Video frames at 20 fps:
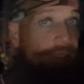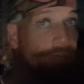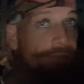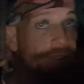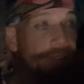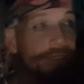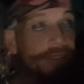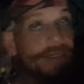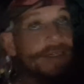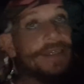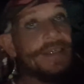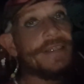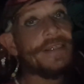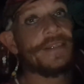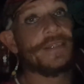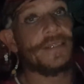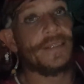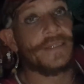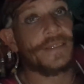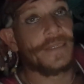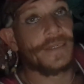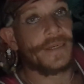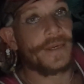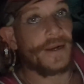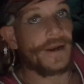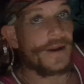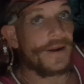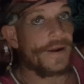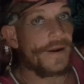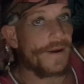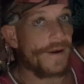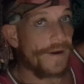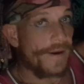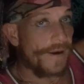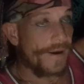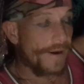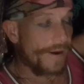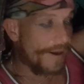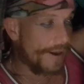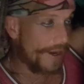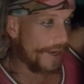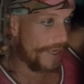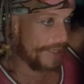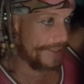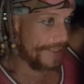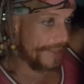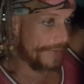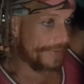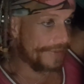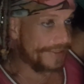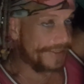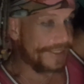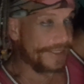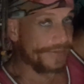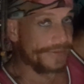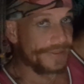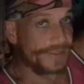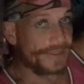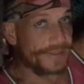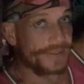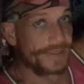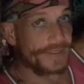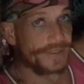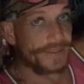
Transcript: happening earlier, and there was a